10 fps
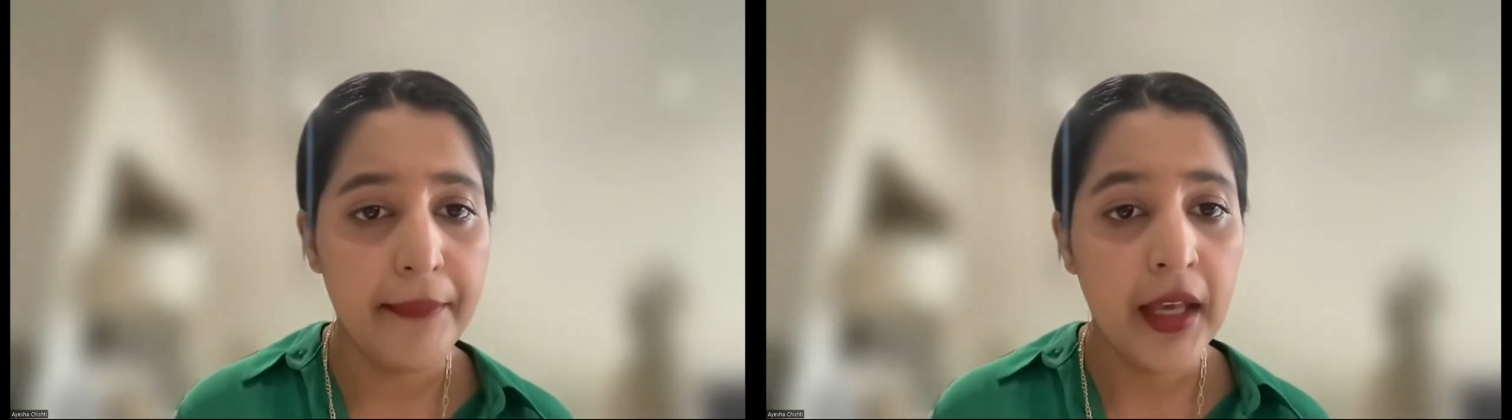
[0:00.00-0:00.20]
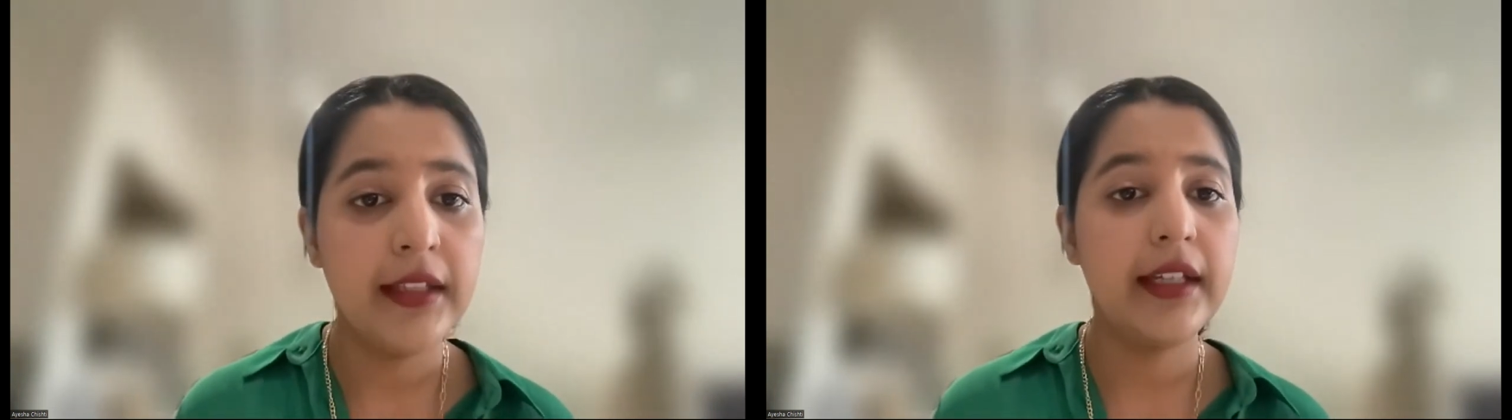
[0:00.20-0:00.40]

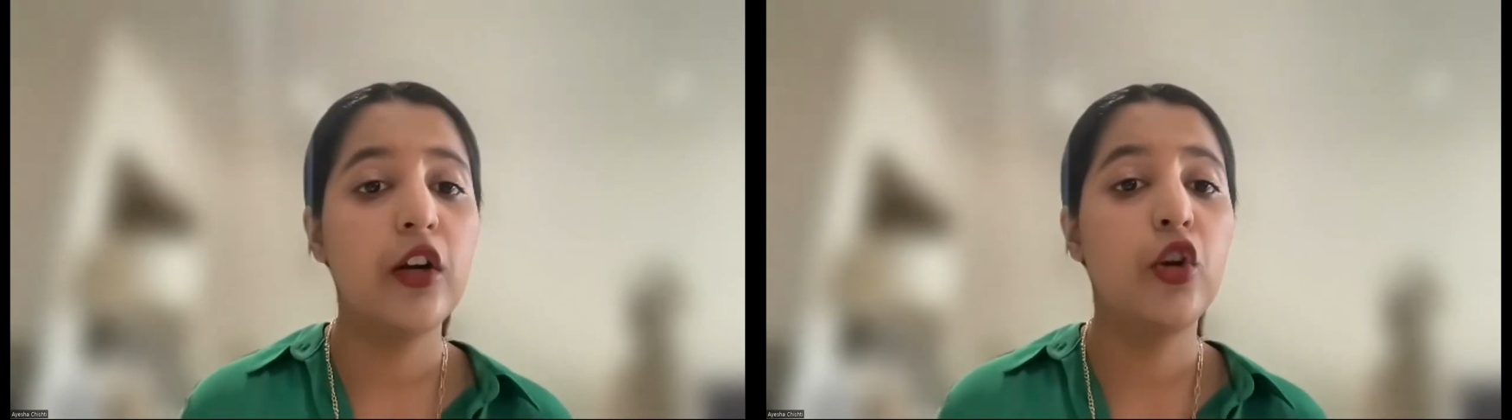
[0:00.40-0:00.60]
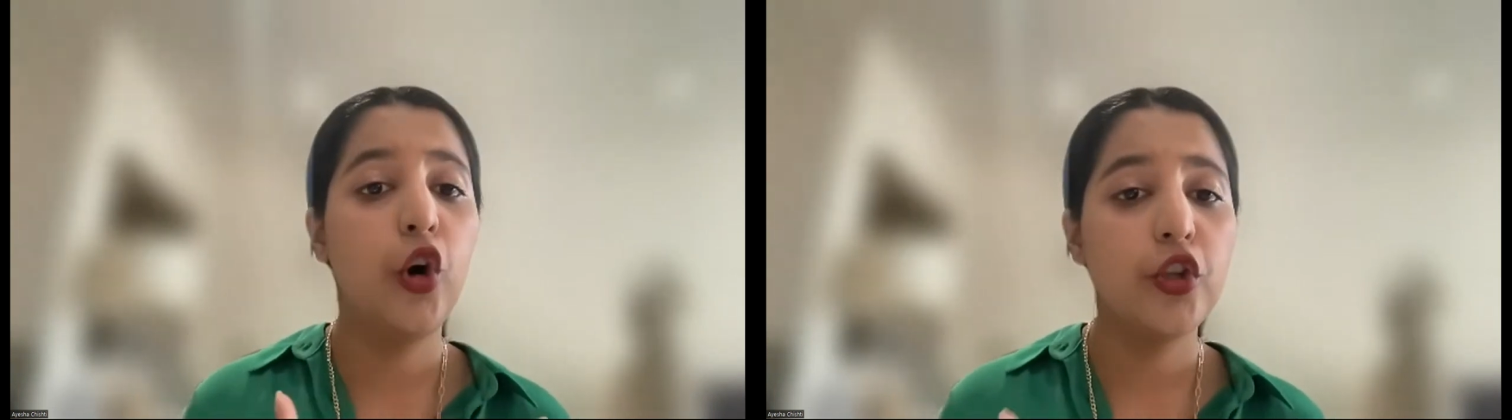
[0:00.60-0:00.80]
There
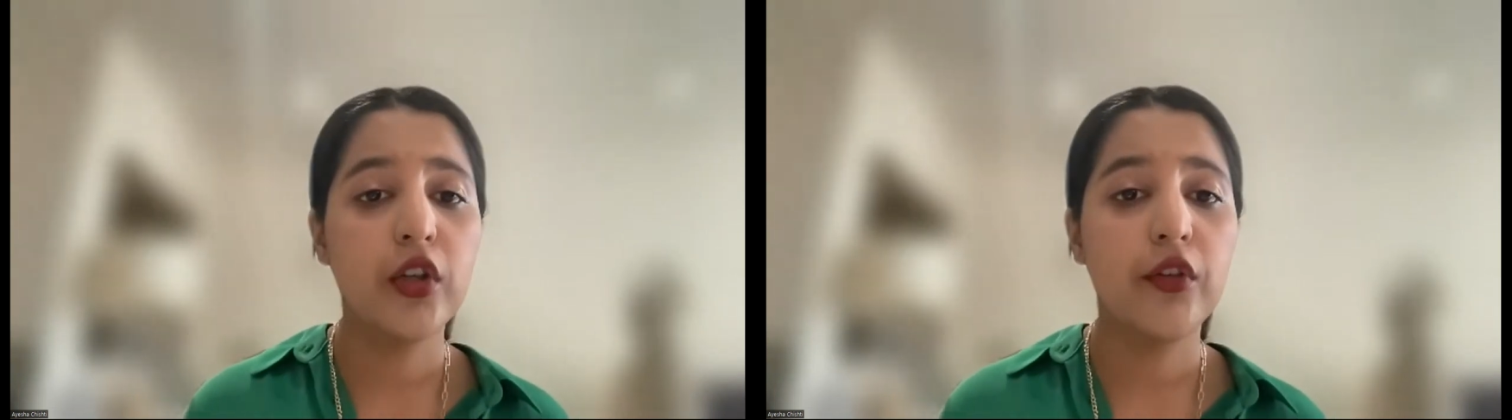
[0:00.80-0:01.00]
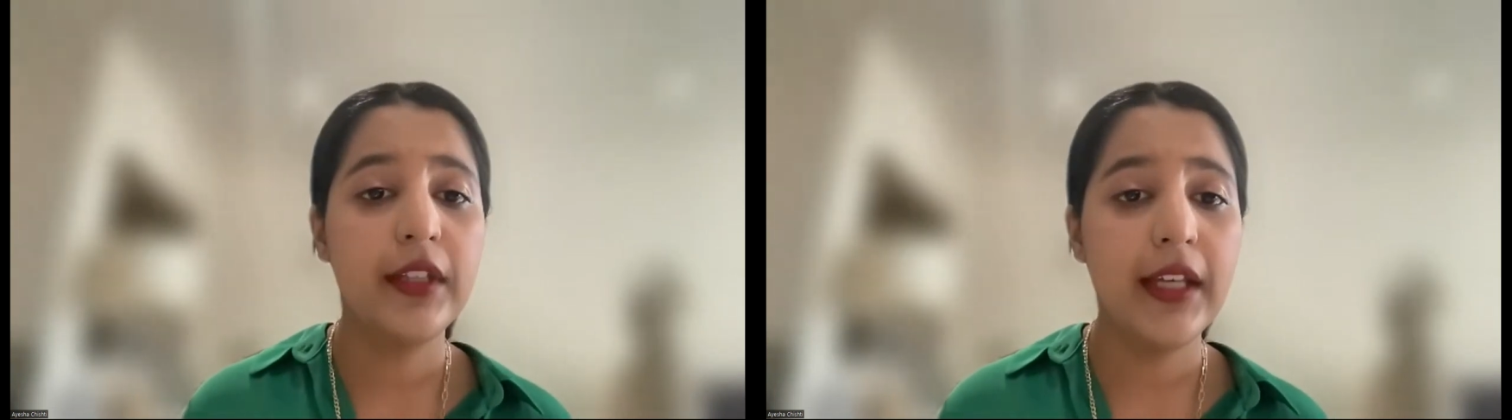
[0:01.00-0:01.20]
are lots
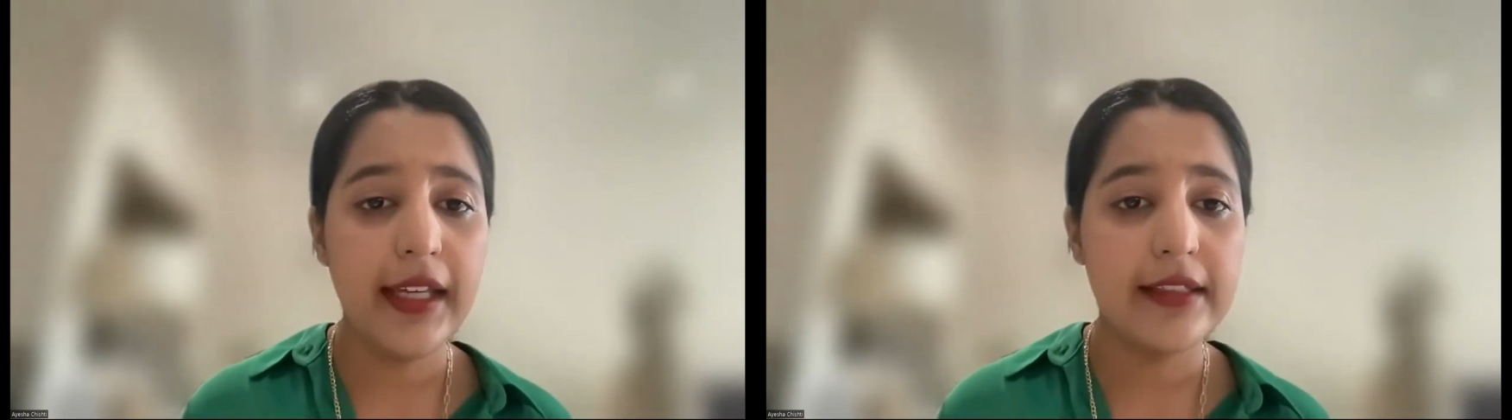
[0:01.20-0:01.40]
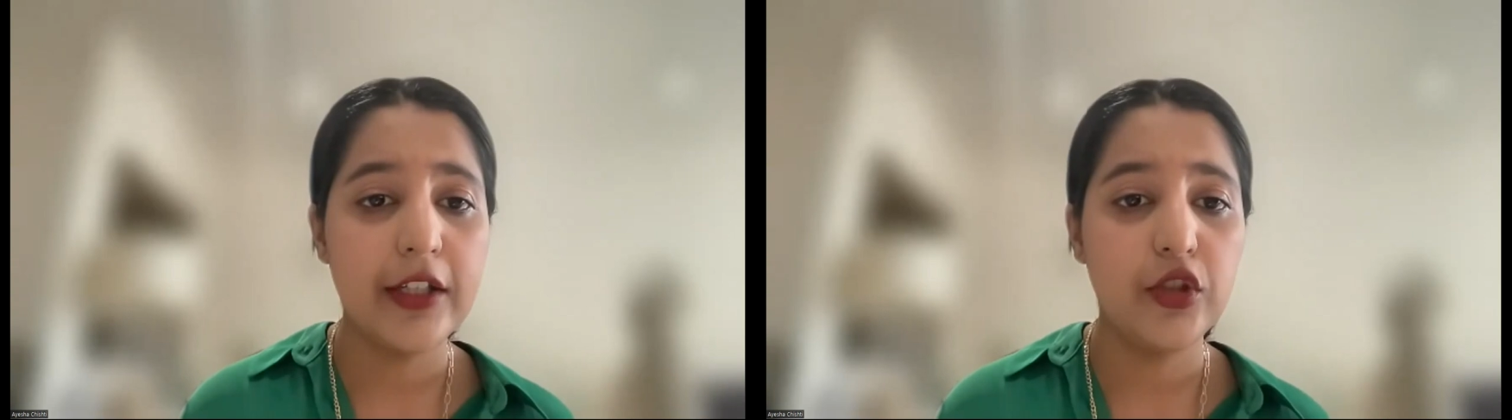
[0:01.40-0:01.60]
of
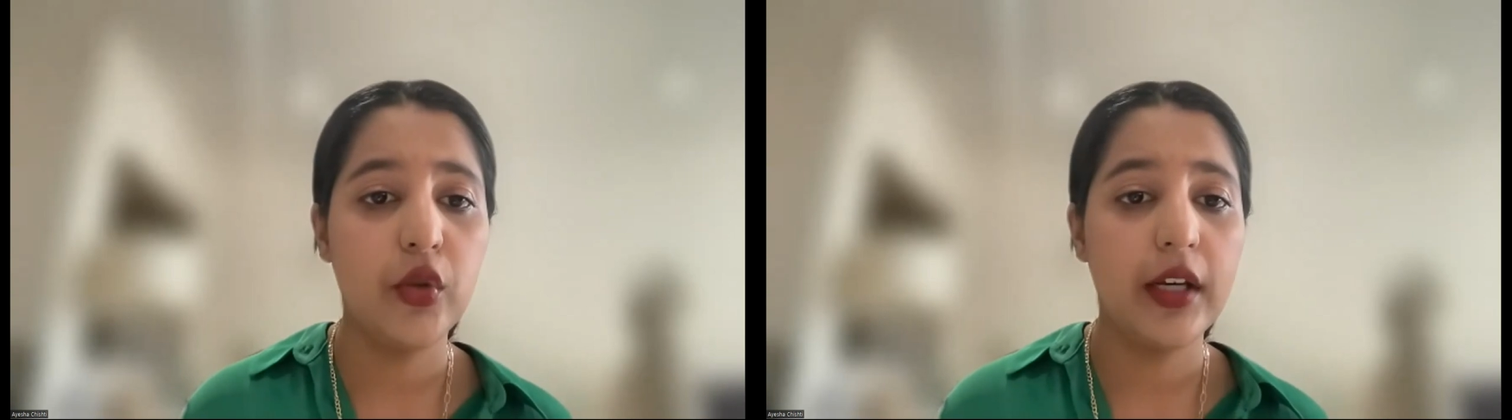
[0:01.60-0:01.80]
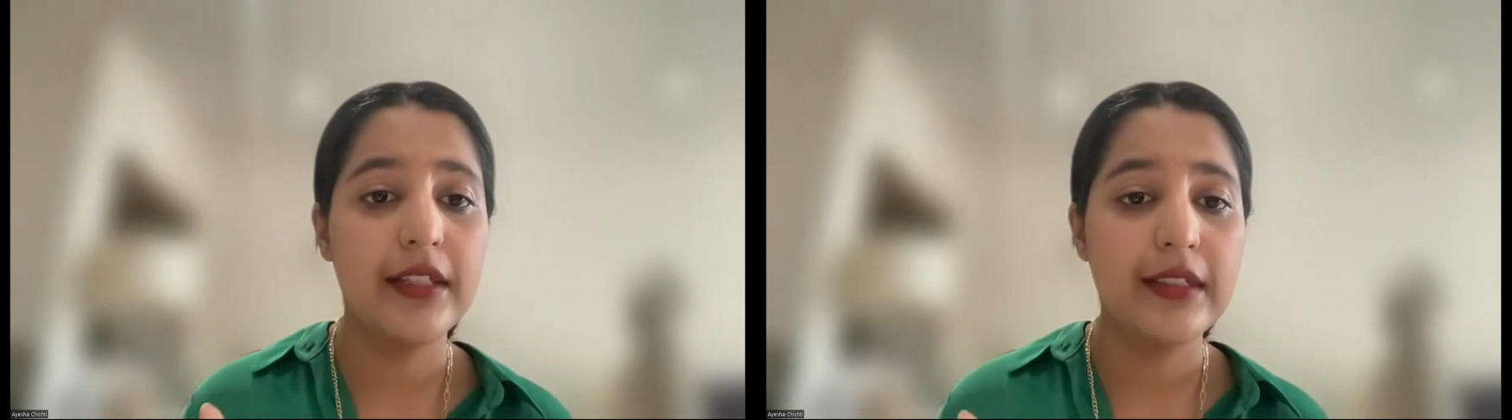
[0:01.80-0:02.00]
things that you
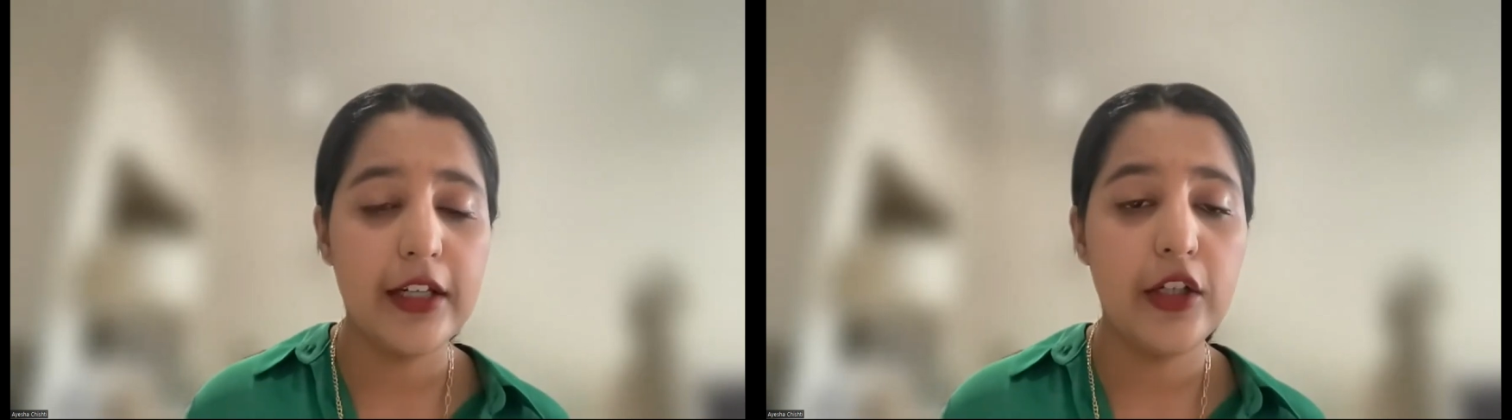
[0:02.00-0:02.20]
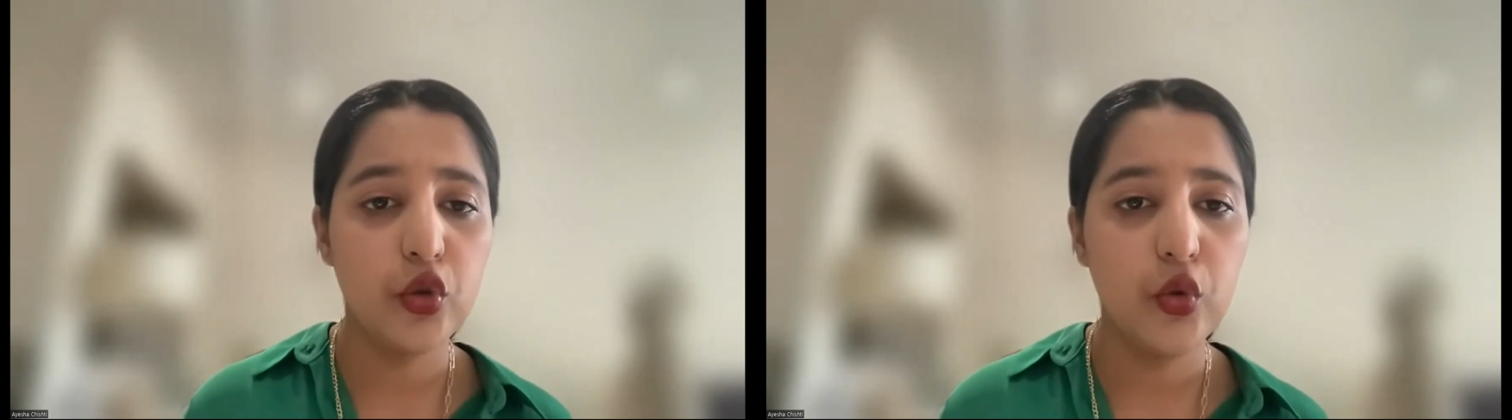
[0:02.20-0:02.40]
can still do